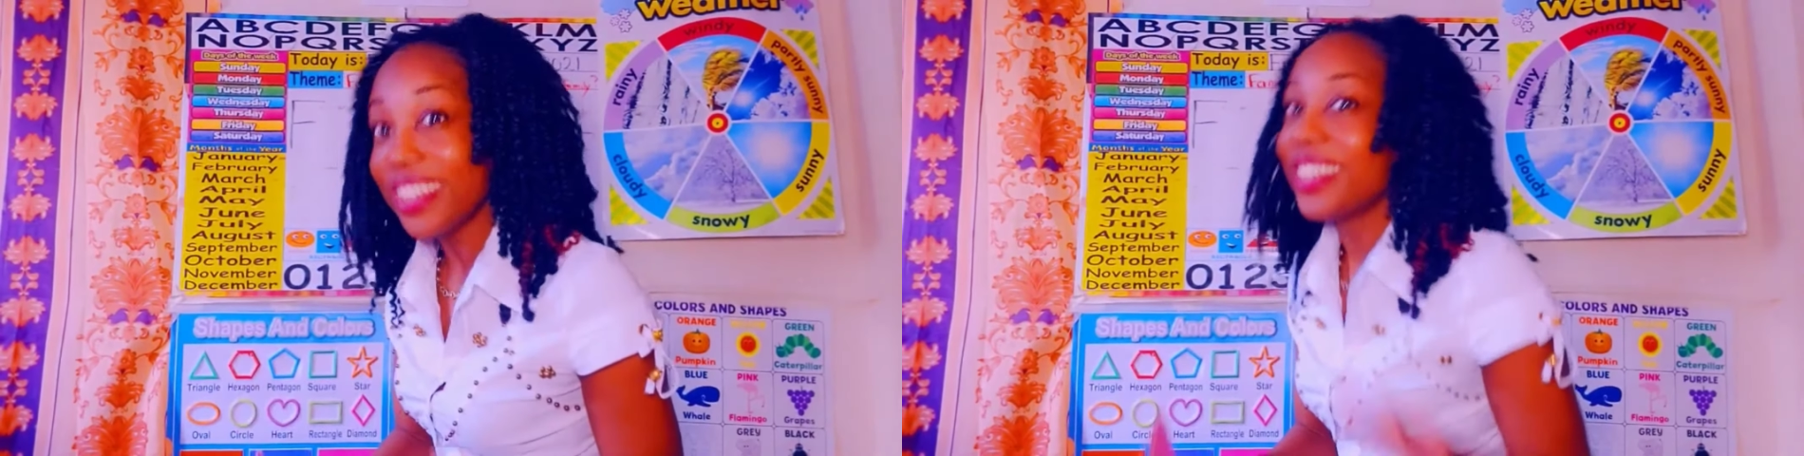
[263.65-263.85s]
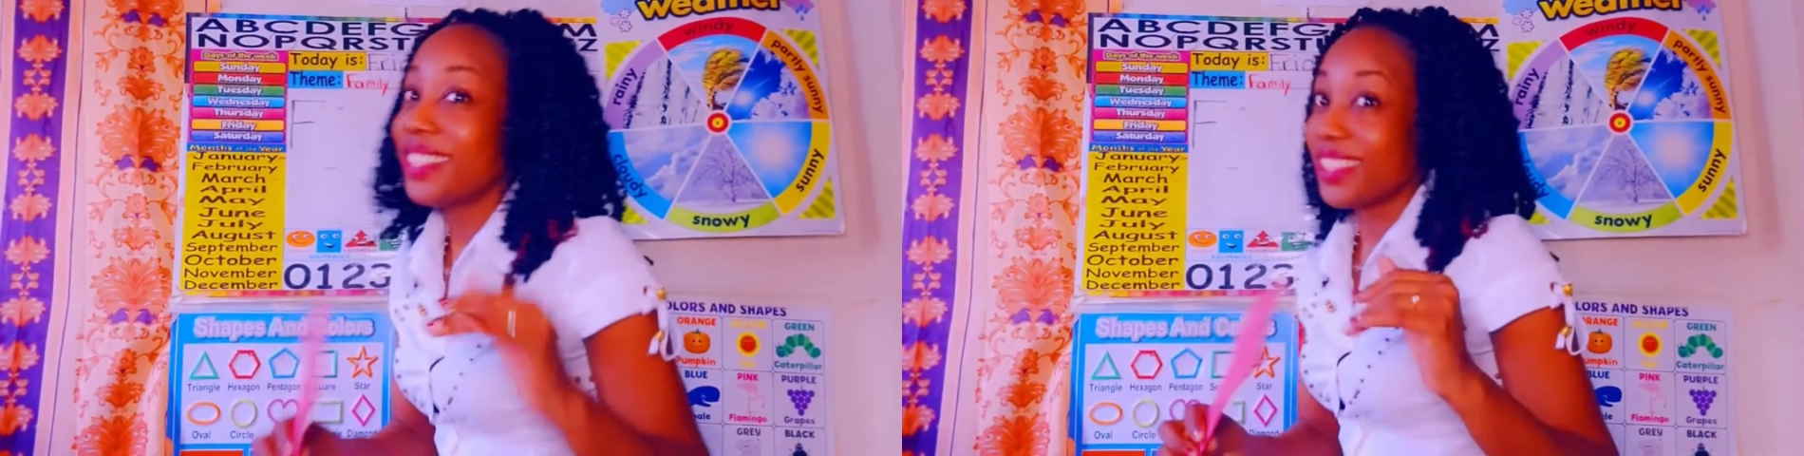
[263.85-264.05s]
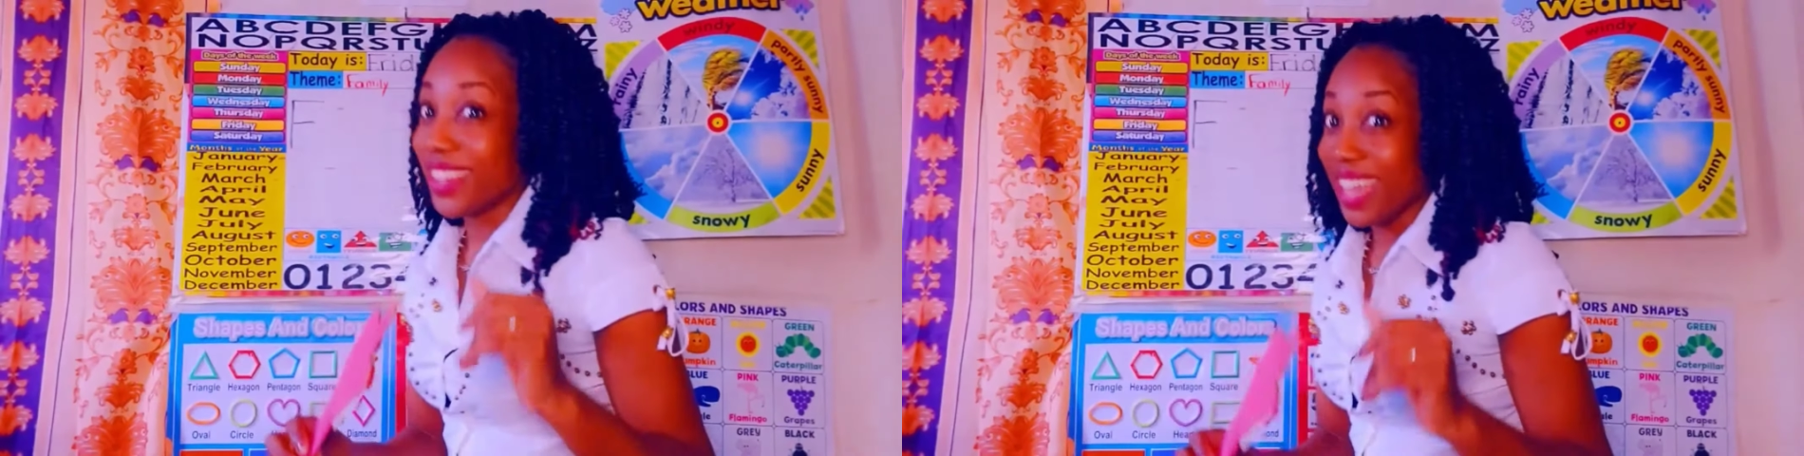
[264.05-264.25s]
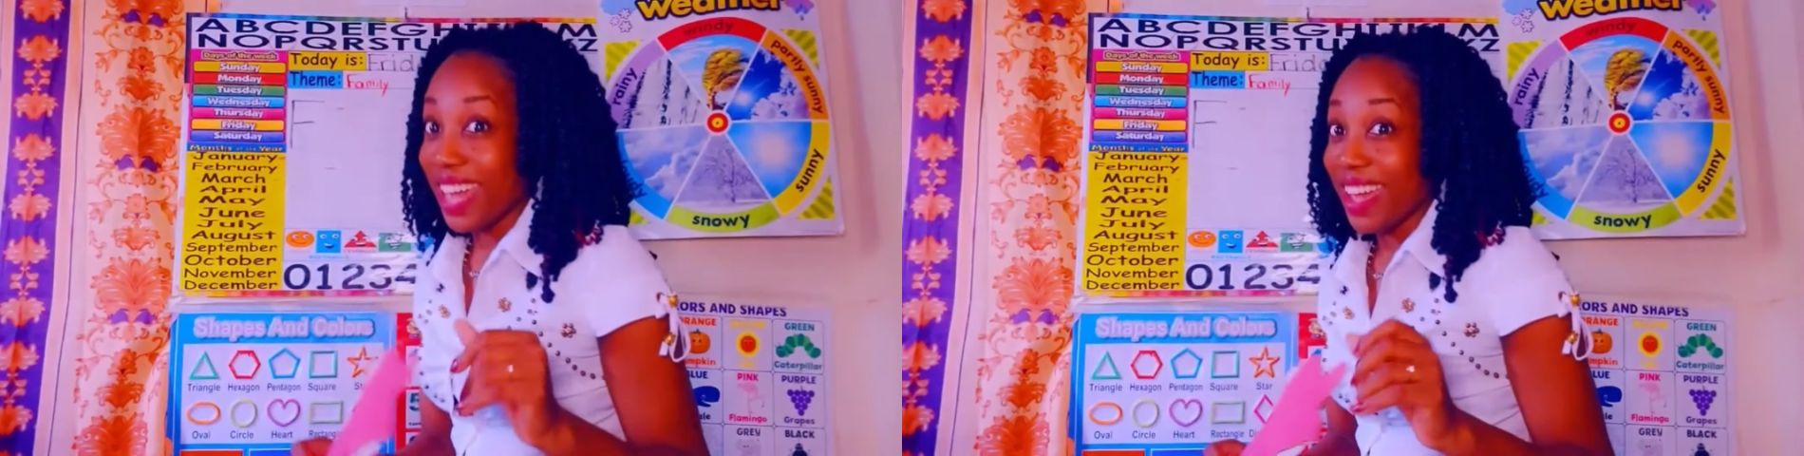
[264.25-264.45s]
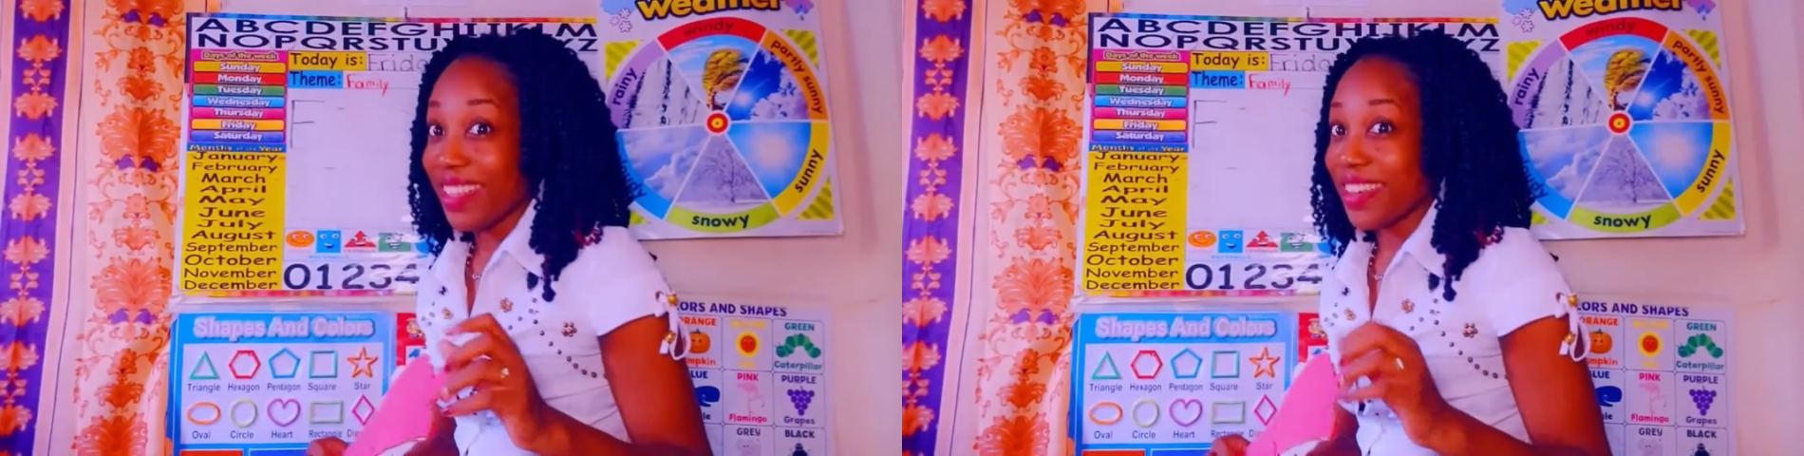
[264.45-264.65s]

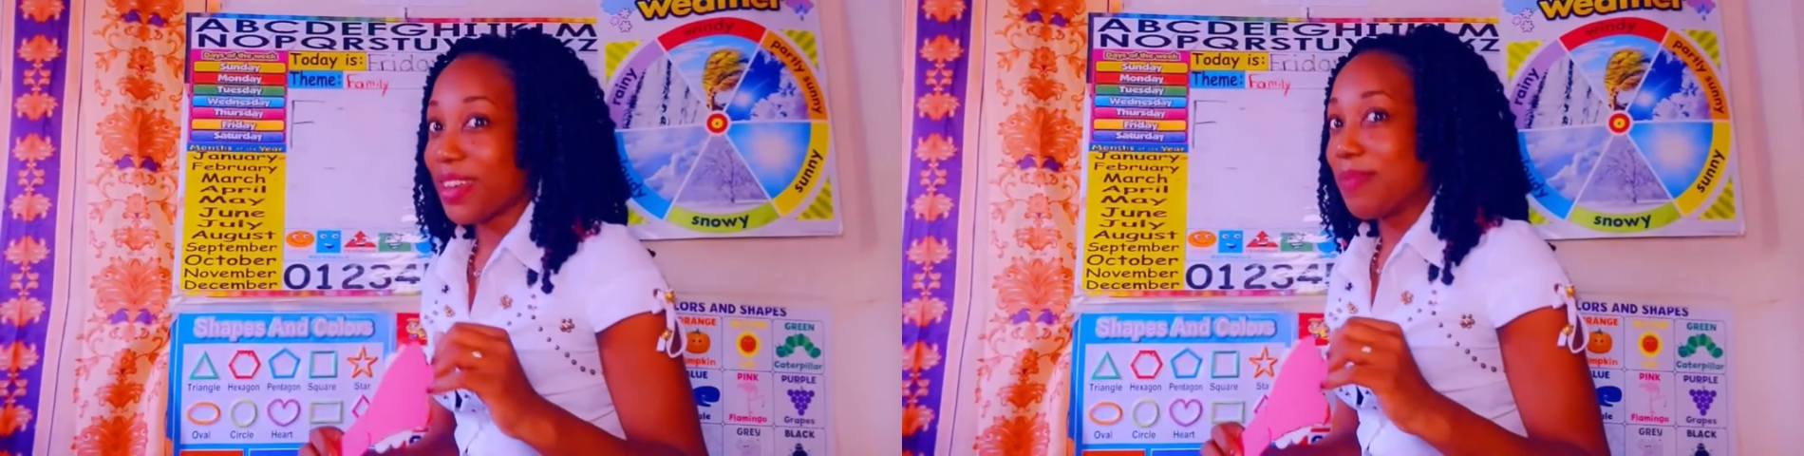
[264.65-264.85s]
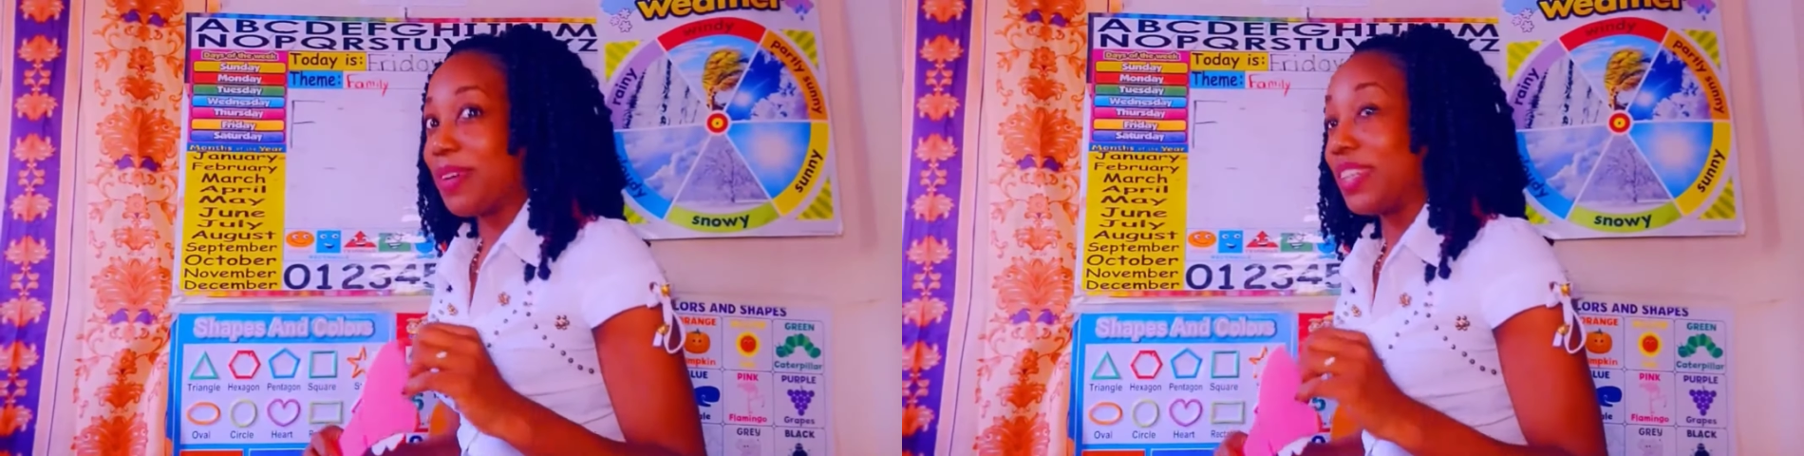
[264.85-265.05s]
together. Come on.